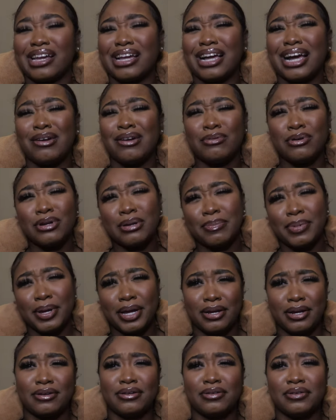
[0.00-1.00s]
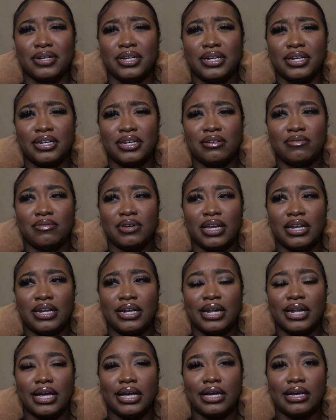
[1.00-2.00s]
I wrote a paragraph and I
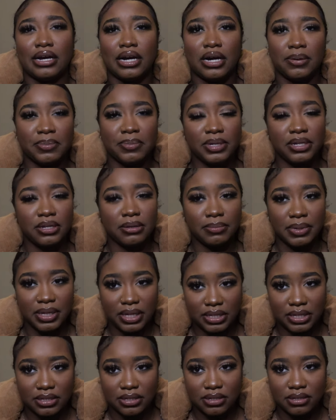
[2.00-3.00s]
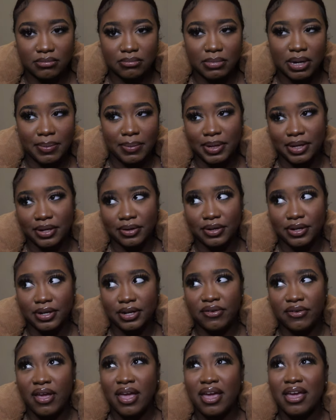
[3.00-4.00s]
like copied and pasted my
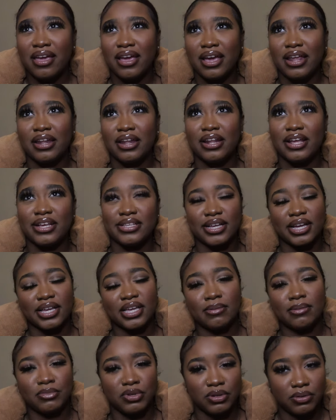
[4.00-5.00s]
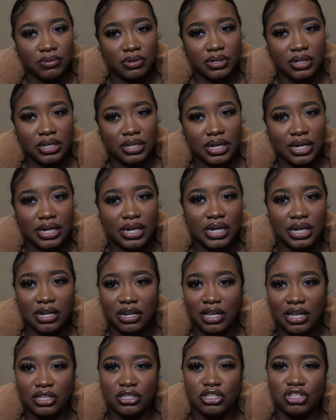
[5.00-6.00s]
paragraph and as I kept doing it, I kind of
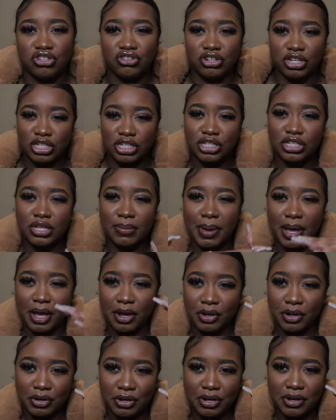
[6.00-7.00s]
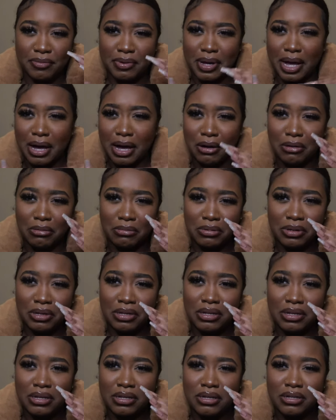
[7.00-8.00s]
like stretched the paragraph out
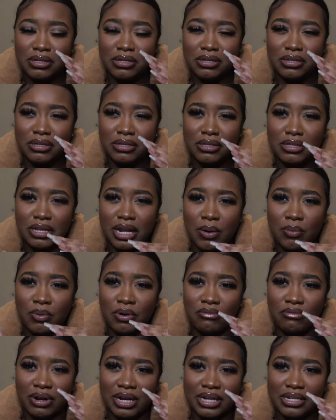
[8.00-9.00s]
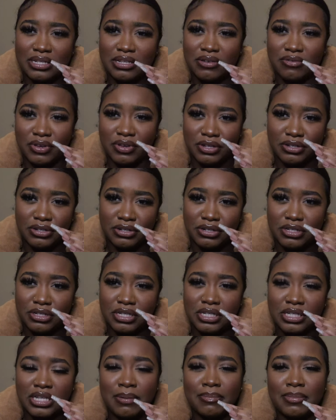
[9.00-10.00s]
that I would write to vendors
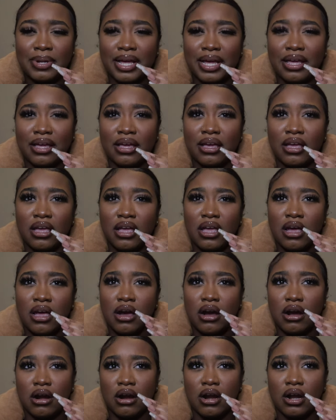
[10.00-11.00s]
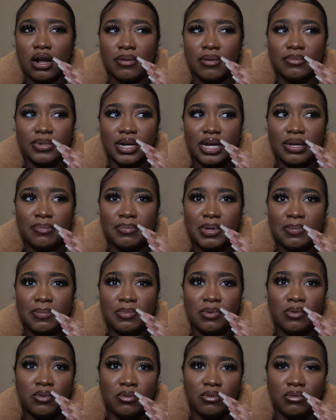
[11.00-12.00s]
because I'm like, alright, I'm writing
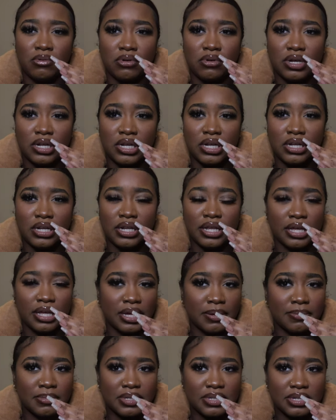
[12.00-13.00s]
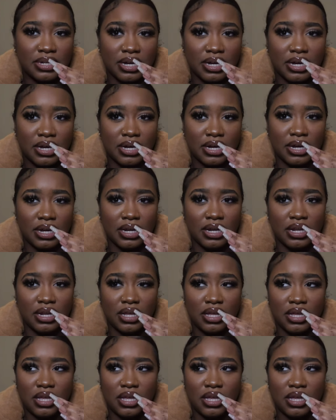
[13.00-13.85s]
people on Amazon